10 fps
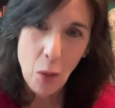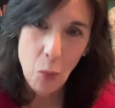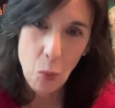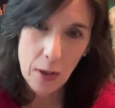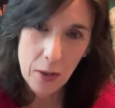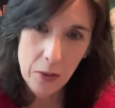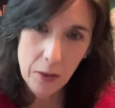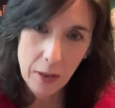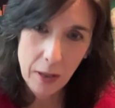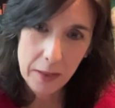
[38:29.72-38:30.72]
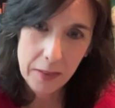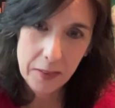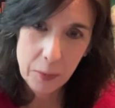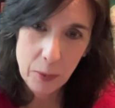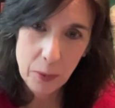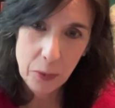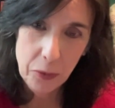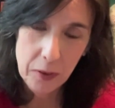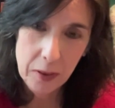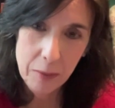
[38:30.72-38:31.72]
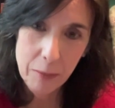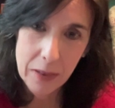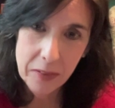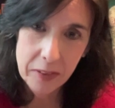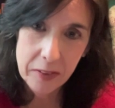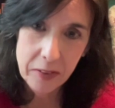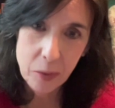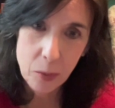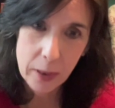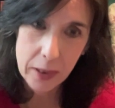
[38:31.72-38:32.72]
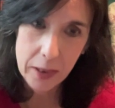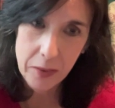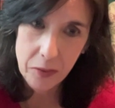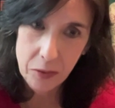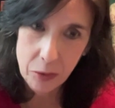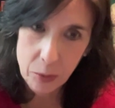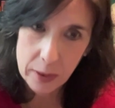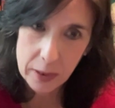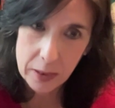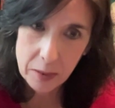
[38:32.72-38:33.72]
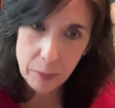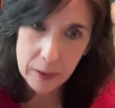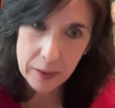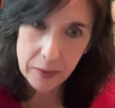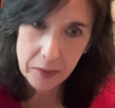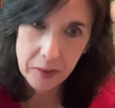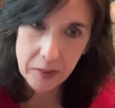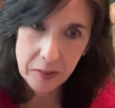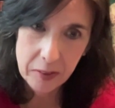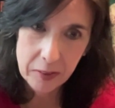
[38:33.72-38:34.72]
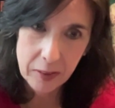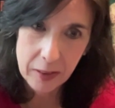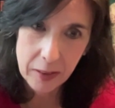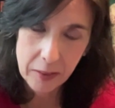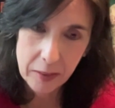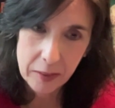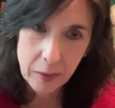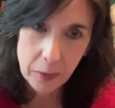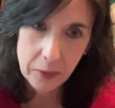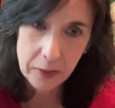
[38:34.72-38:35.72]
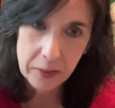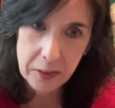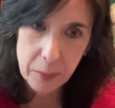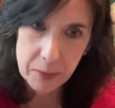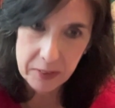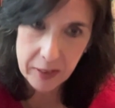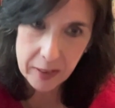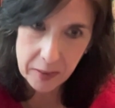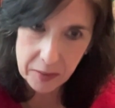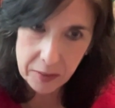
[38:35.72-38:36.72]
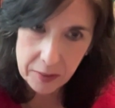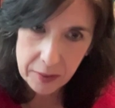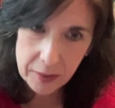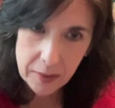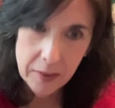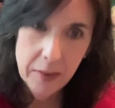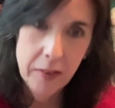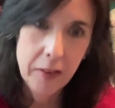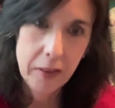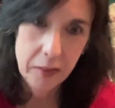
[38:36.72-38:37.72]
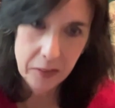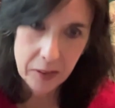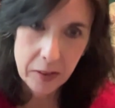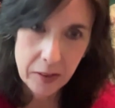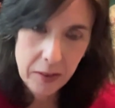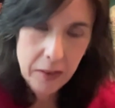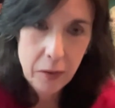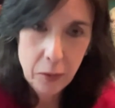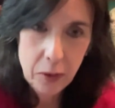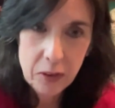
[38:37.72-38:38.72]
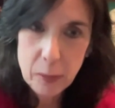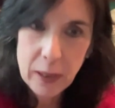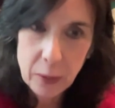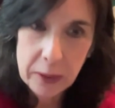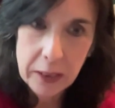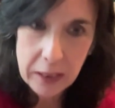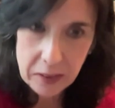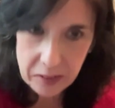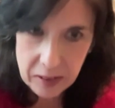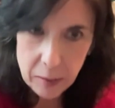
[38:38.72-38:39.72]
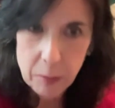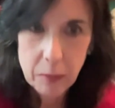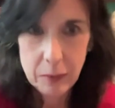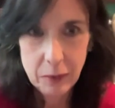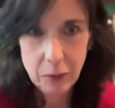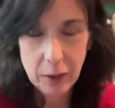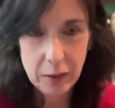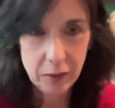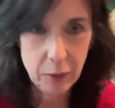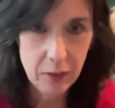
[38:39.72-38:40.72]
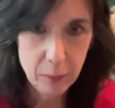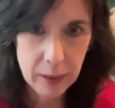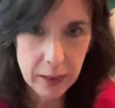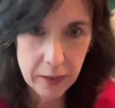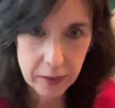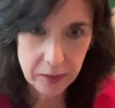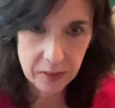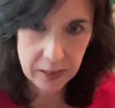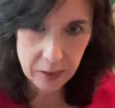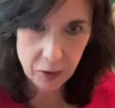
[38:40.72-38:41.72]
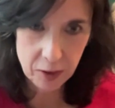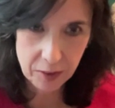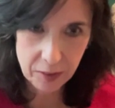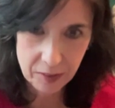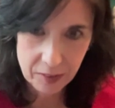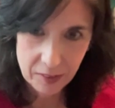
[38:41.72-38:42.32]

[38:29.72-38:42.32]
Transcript: Well, I suppose it makes sense the way he's doing it because he's saying that there is a deep state that is, conspiring against him, right? So he's making a distinction.